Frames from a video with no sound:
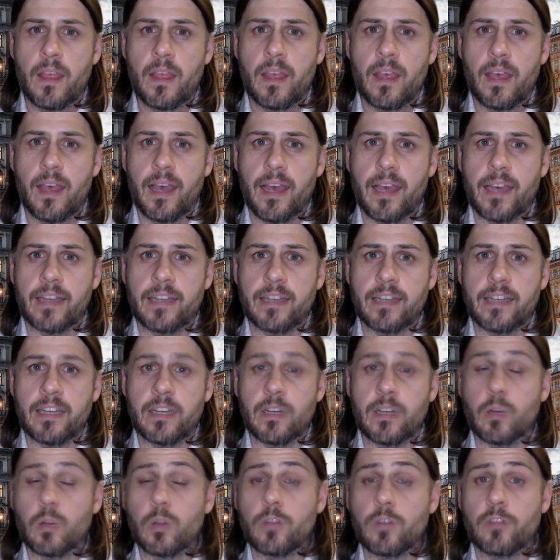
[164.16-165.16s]
And in
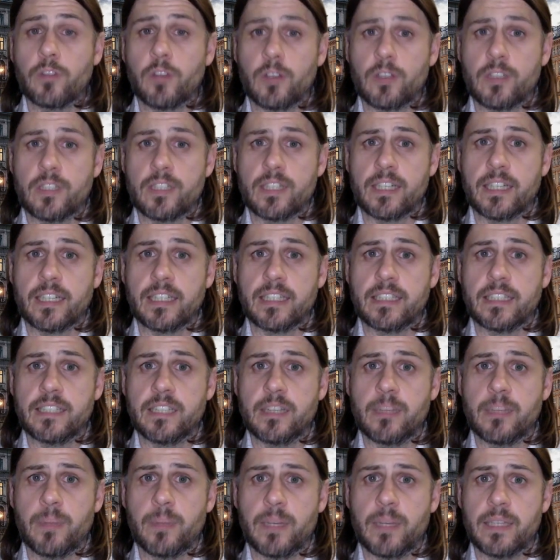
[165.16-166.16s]
all of those studies, it
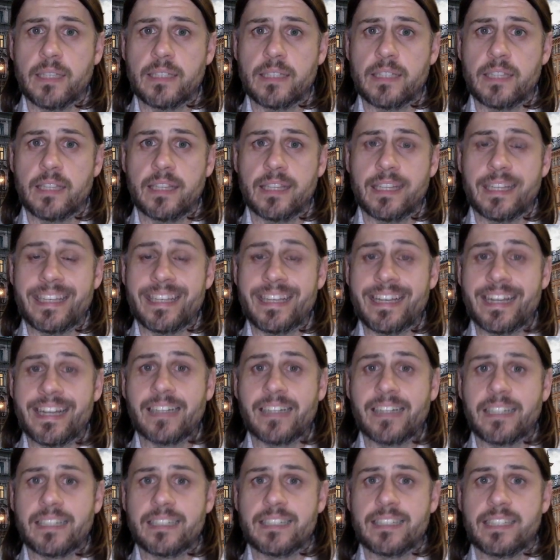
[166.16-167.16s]
appears that the
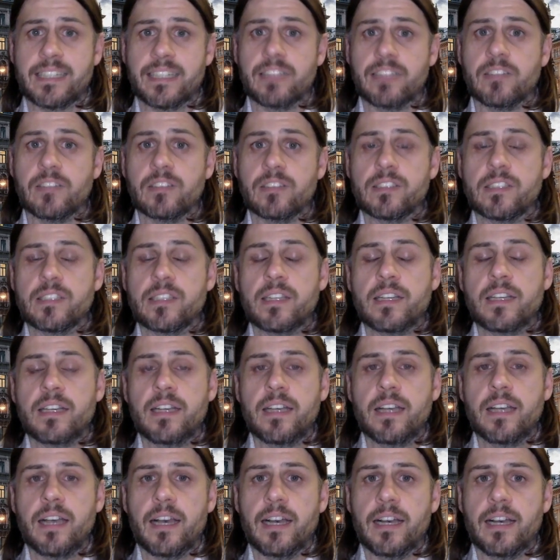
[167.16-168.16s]
younger cells
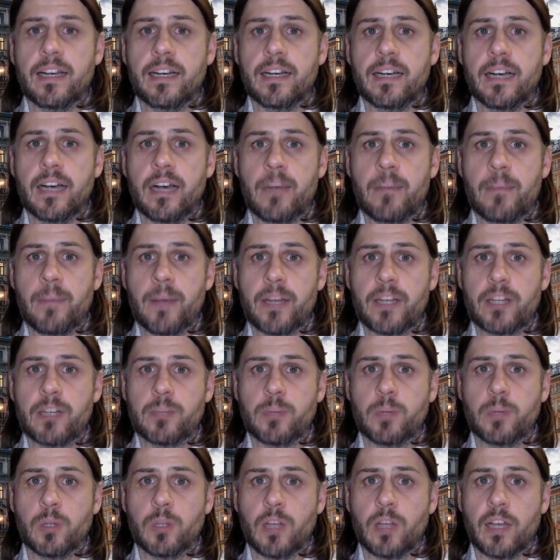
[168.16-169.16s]
uh, are much
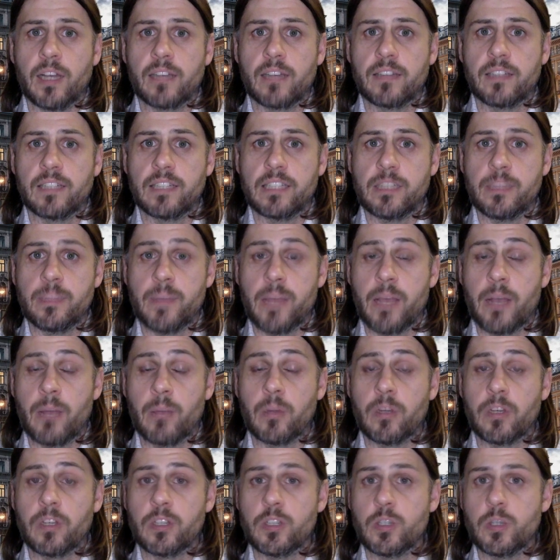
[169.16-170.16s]
more likely to be able
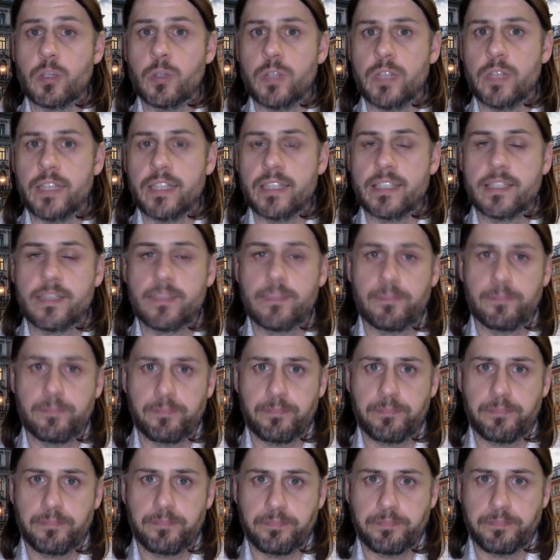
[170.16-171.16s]
to do this.
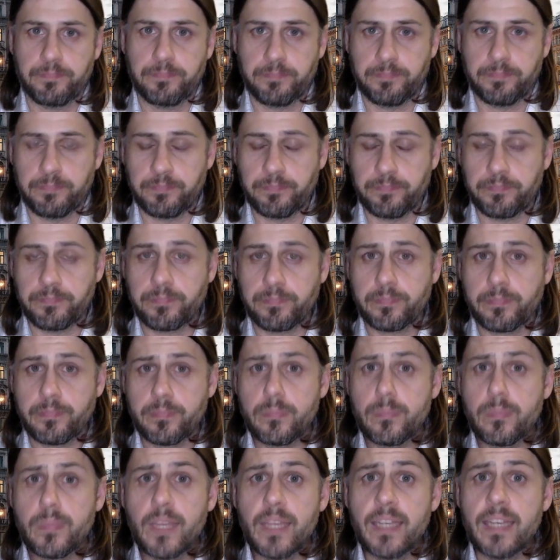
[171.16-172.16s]

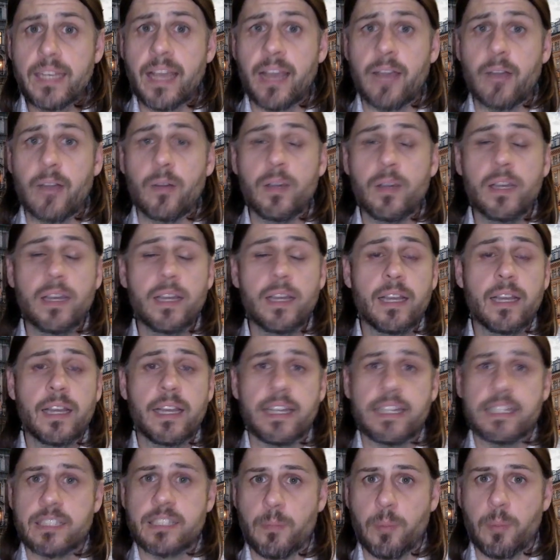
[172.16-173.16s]
Now,
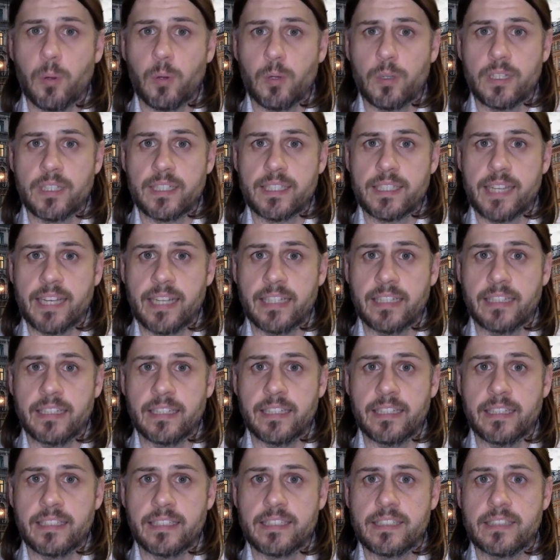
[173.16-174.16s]
it's important to state at
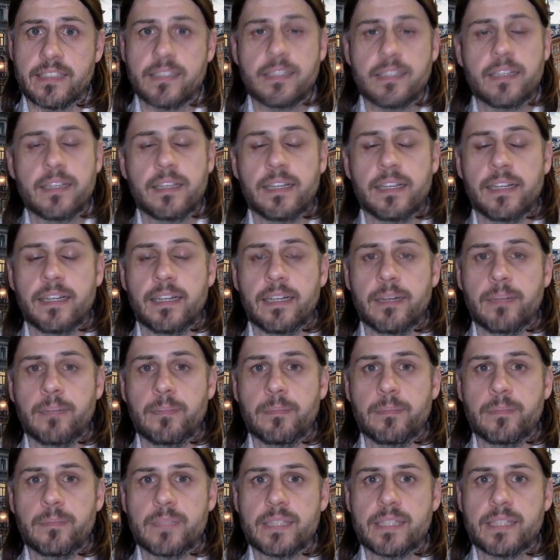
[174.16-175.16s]
this
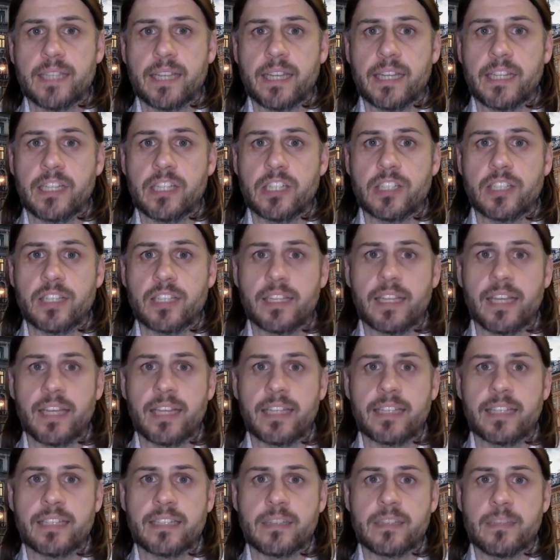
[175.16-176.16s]
um, stage that that
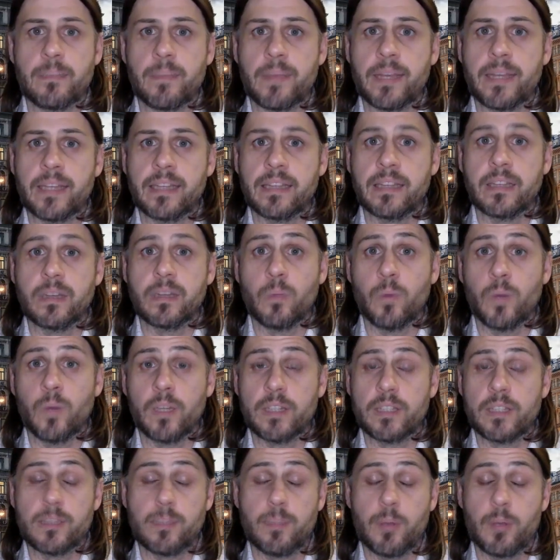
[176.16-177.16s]
doesn't mean that
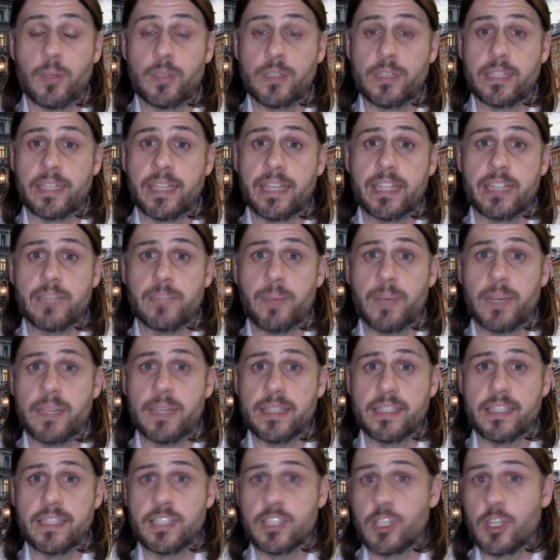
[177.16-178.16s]
once a person gets
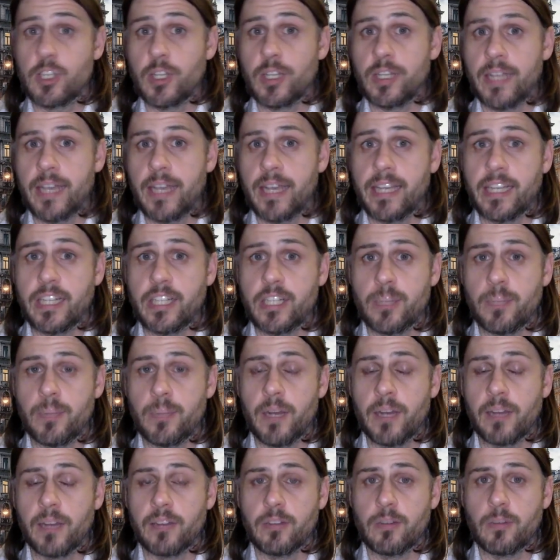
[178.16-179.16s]
past a certain age, a
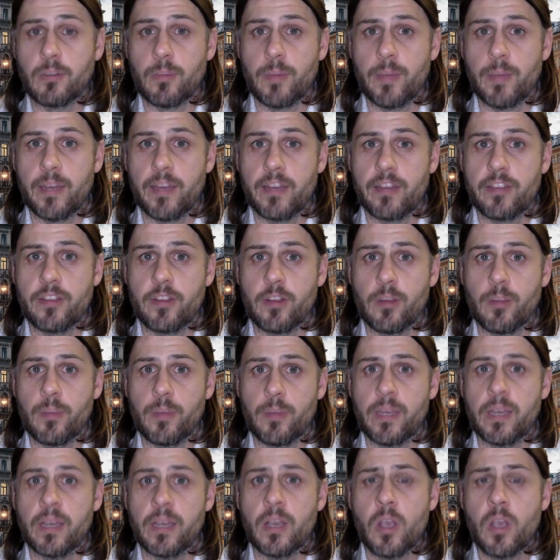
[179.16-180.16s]
myelin repair
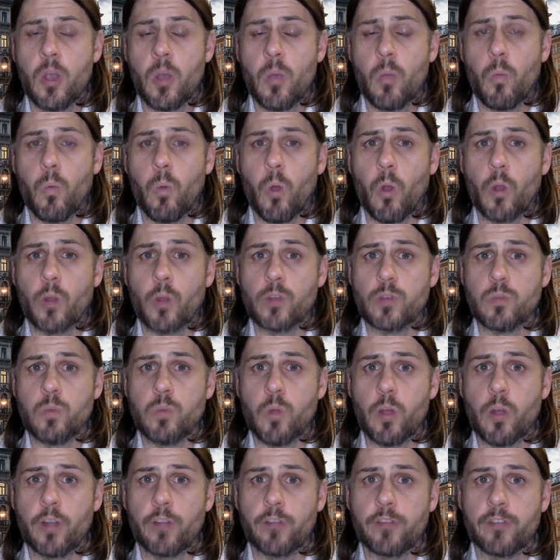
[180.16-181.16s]
therapy won't
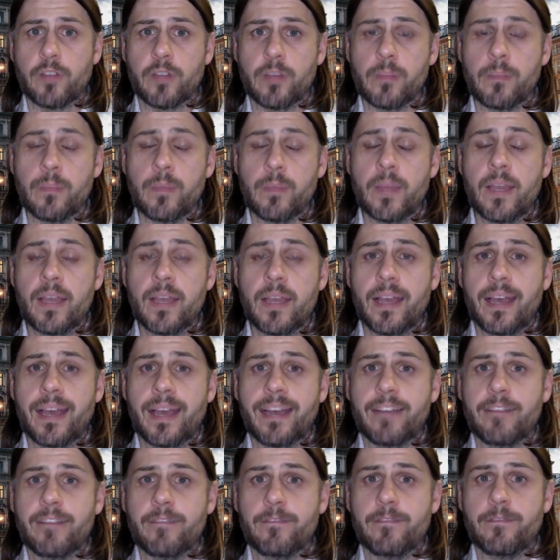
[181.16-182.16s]
work for them. And
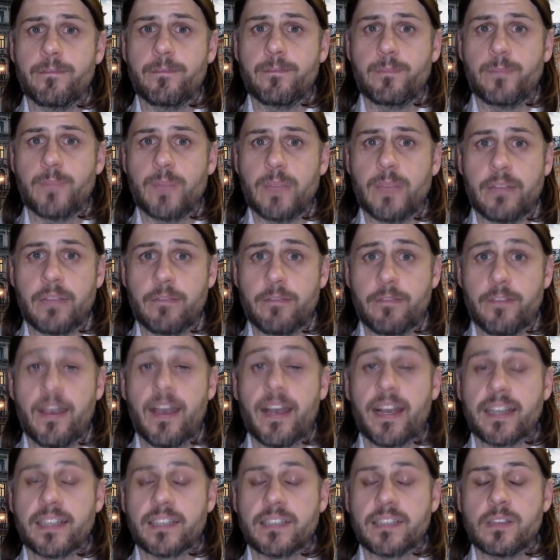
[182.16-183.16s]
in, in
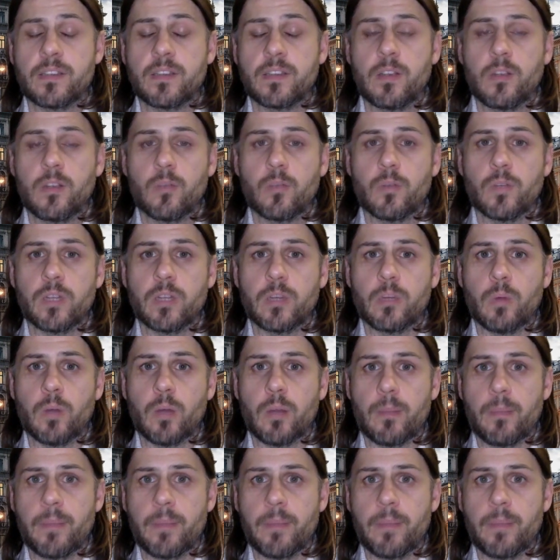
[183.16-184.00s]
fact, really what it